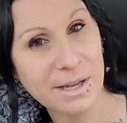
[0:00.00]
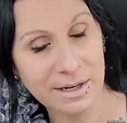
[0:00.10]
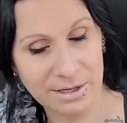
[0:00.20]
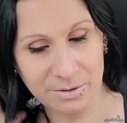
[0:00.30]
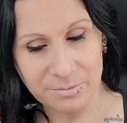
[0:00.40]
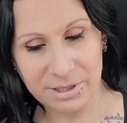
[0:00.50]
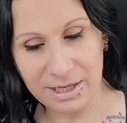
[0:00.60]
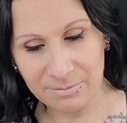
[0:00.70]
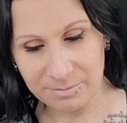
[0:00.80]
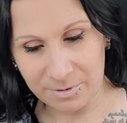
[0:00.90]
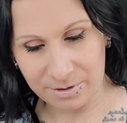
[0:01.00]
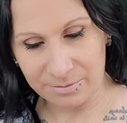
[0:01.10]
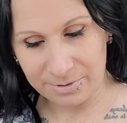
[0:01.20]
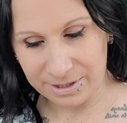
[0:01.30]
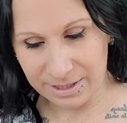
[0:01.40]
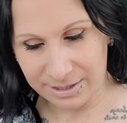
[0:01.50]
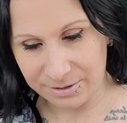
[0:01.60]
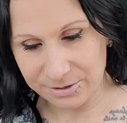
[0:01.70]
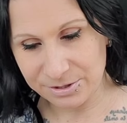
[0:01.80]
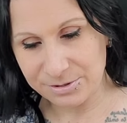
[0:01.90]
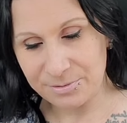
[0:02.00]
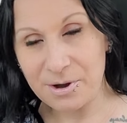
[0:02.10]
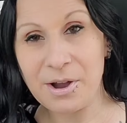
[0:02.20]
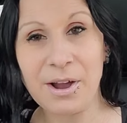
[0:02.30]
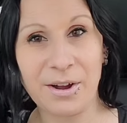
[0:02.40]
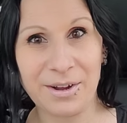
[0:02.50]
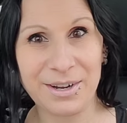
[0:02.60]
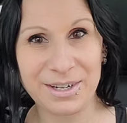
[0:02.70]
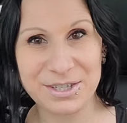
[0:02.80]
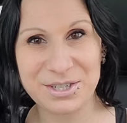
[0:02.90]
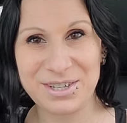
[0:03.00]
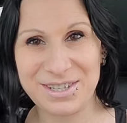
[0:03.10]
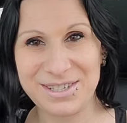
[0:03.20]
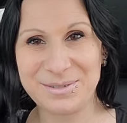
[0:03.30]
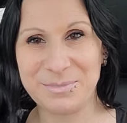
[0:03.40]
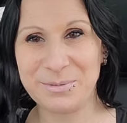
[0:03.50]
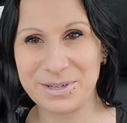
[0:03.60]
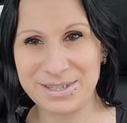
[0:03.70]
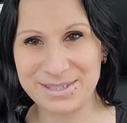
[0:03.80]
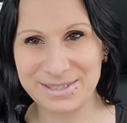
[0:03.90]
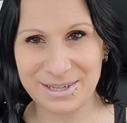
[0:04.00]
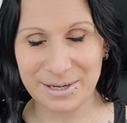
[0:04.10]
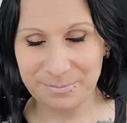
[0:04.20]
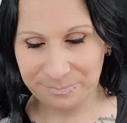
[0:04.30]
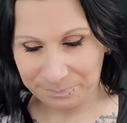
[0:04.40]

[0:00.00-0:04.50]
out. I normally keep them all on one couch. Oh, I gotta show you these. I'm gonna wear these tonight.